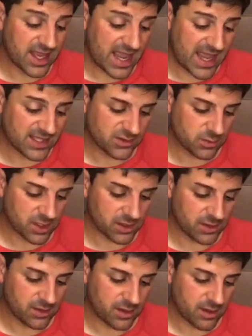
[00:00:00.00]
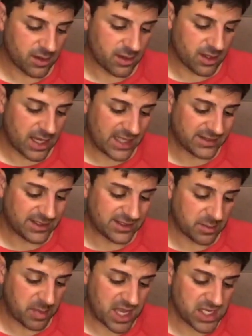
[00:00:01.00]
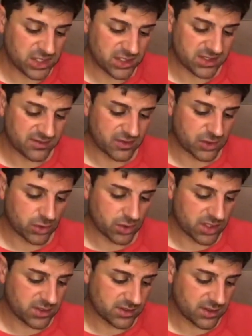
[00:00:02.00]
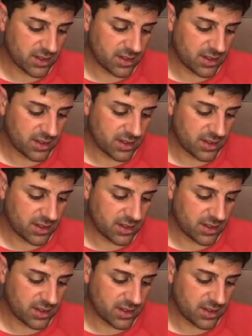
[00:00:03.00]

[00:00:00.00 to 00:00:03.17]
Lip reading: as well, anticipations of a choice